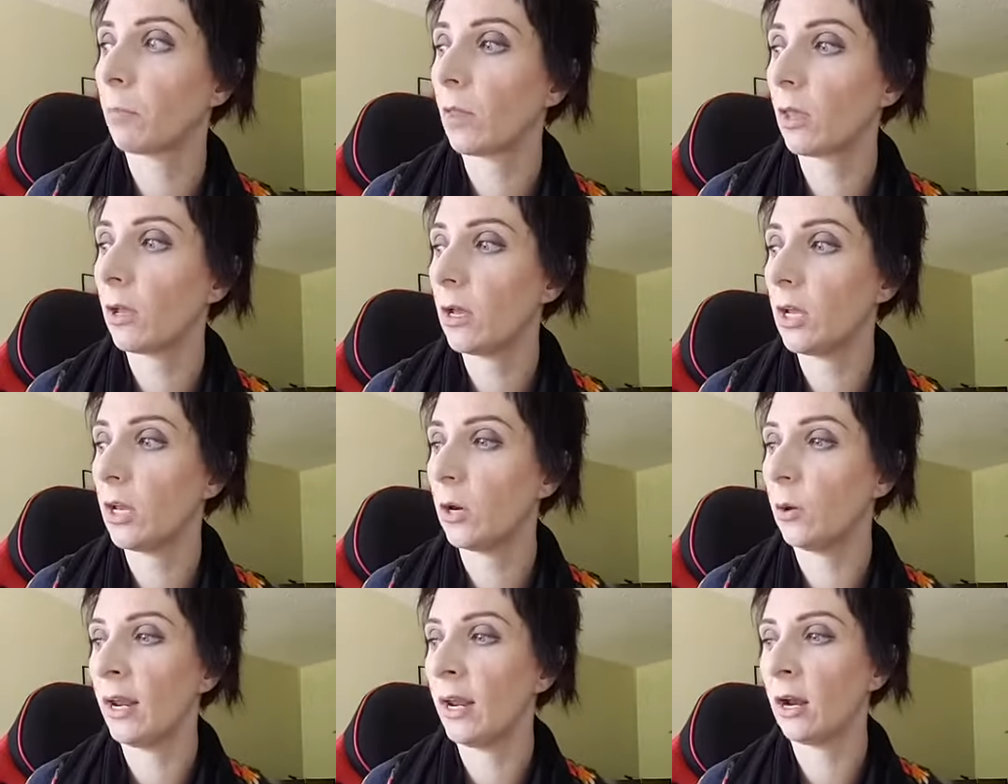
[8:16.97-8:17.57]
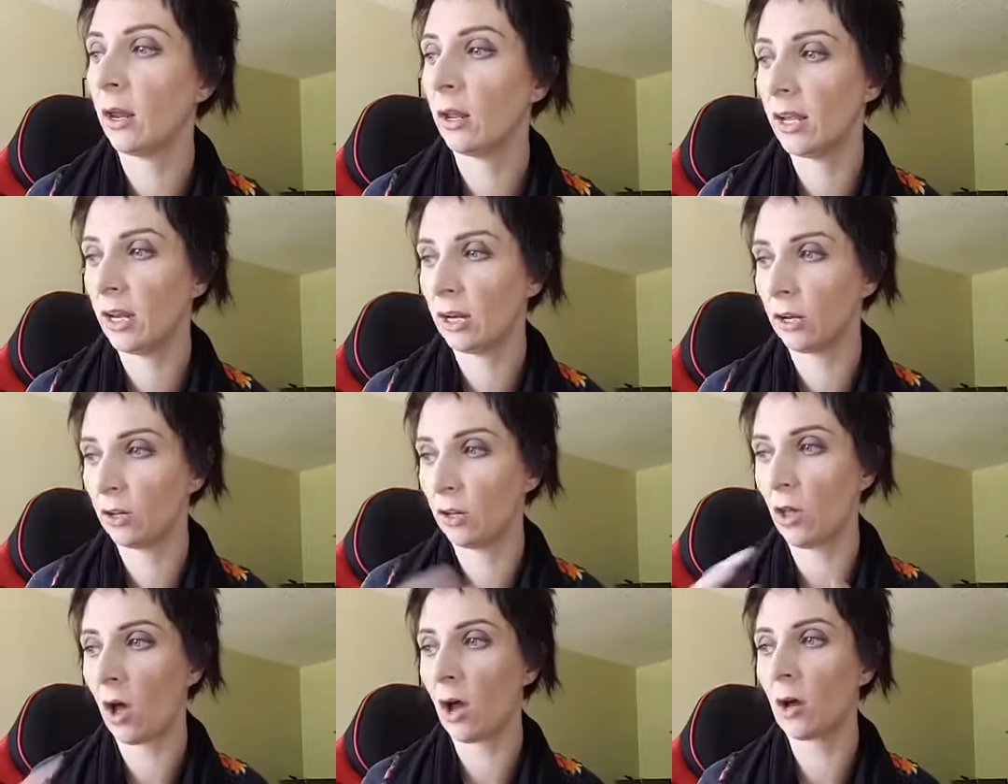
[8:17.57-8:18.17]
you know, in a
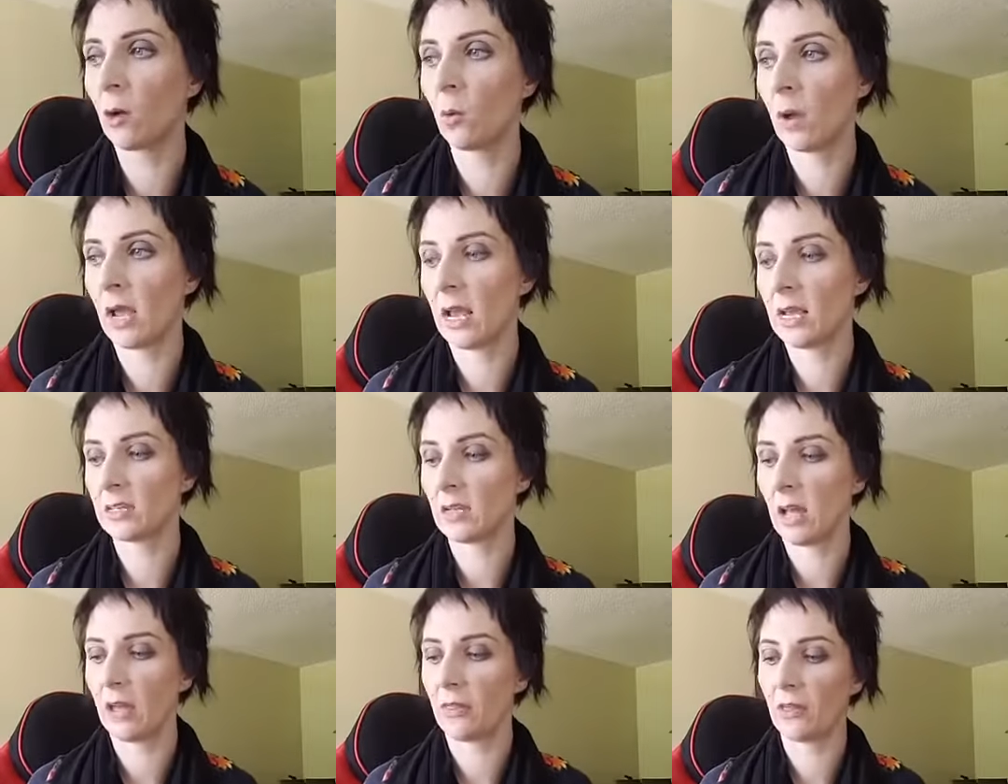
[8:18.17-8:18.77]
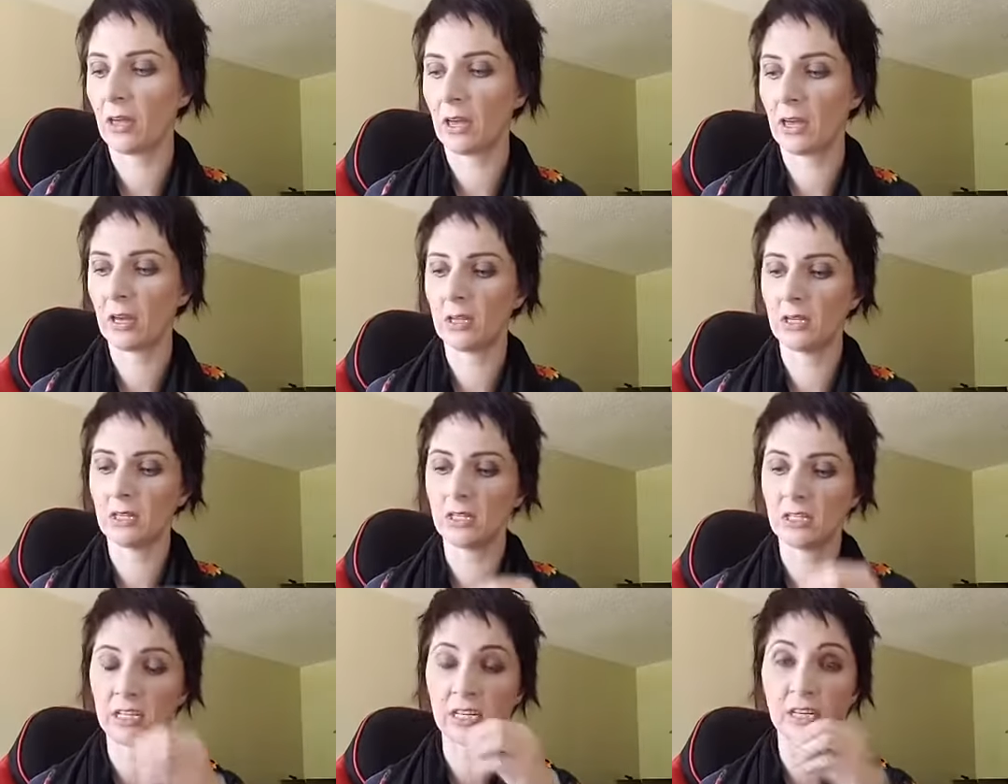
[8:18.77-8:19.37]
lot of ways, I think it
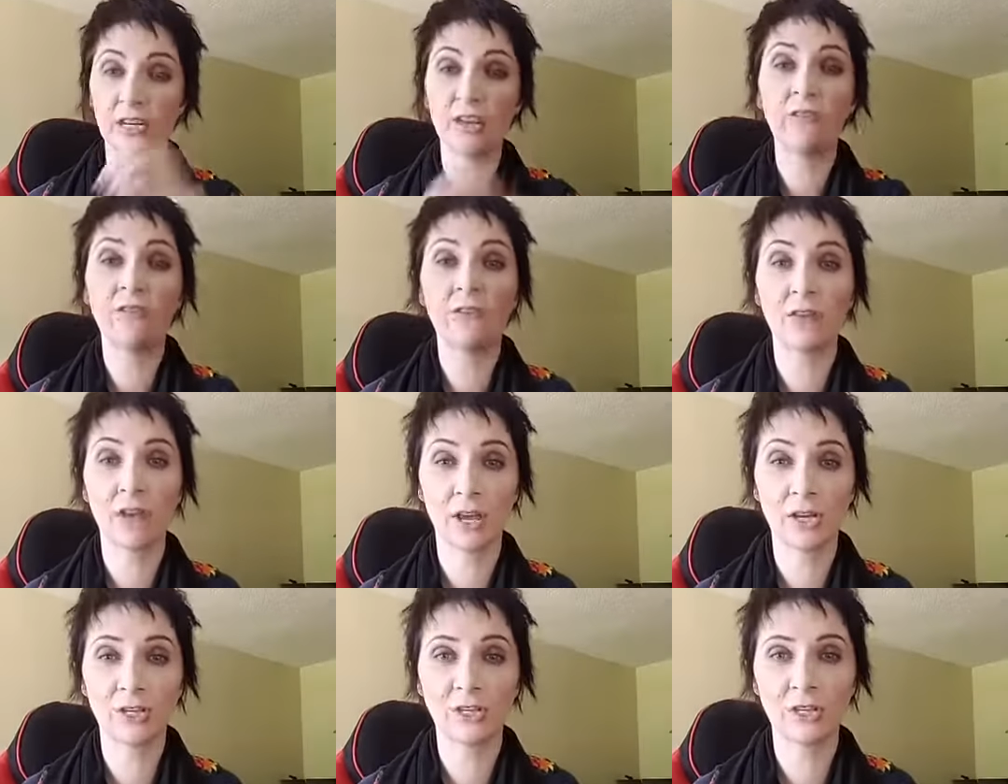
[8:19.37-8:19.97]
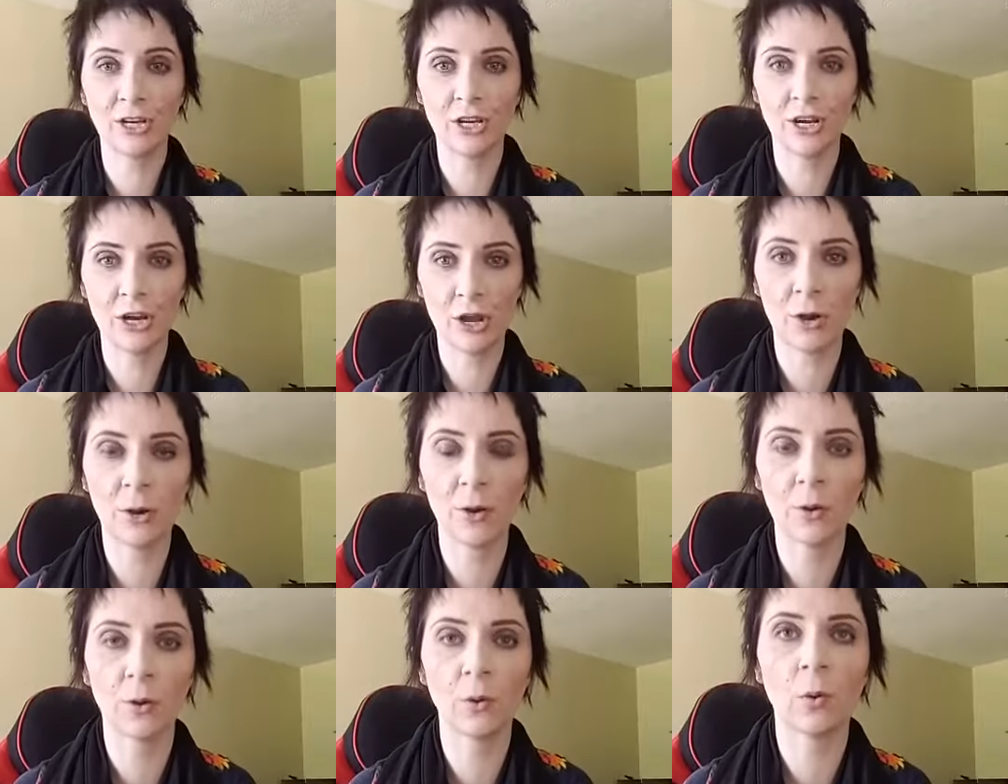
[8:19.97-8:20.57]
is significant to
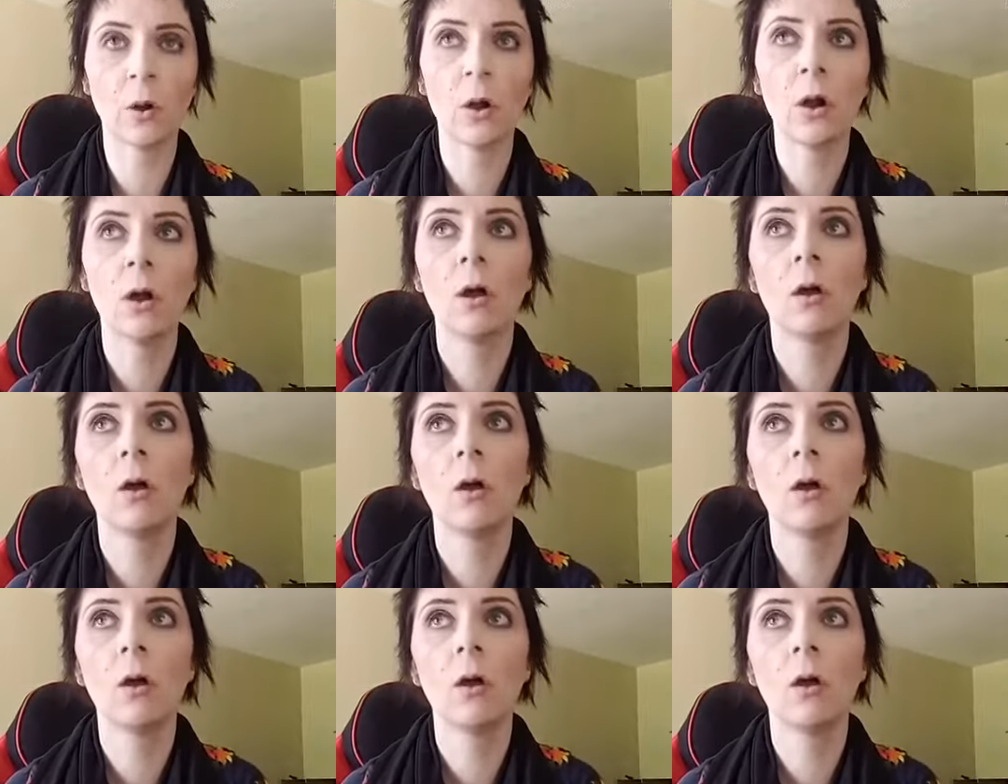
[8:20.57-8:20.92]
know